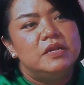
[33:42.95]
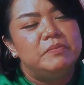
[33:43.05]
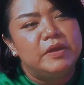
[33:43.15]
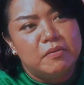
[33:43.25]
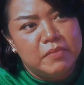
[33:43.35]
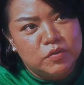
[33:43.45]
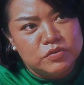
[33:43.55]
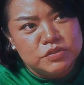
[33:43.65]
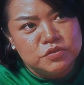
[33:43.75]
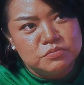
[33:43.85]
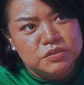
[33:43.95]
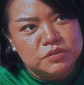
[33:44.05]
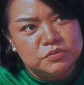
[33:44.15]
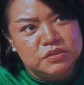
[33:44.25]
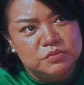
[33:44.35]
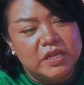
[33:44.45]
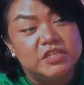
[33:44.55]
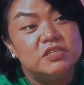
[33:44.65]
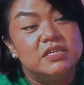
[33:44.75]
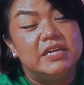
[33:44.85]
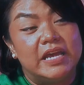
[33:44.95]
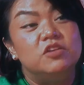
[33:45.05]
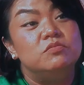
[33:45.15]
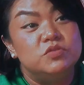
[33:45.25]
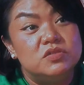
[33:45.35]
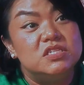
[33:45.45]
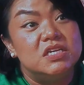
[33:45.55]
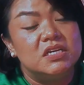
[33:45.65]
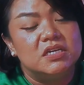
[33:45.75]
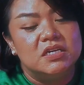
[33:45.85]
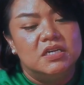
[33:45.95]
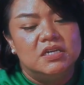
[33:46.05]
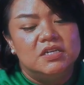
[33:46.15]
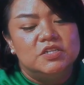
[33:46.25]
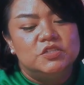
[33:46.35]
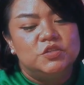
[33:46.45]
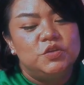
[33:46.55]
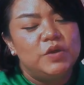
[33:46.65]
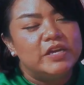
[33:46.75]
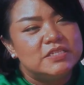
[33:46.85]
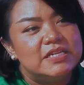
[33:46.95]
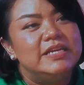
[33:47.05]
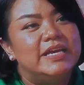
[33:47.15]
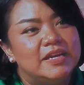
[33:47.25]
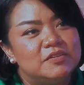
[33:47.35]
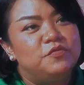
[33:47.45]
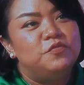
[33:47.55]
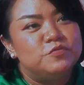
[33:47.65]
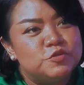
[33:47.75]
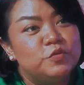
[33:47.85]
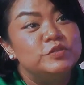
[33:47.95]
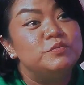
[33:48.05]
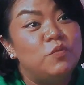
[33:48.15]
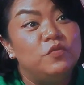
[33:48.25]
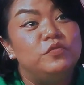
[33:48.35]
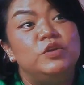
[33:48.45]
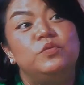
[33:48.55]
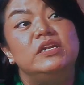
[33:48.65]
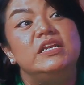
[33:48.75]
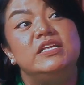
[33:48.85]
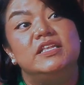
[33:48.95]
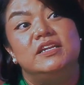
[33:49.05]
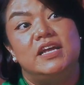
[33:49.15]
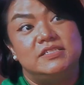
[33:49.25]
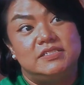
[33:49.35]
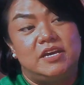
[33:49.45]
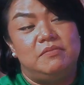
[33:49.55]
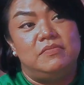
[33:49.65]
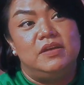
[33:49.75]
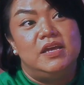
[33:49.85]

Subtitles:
Lebih ramai consumer will actually get your music. So you actually get shows more frequently than last time.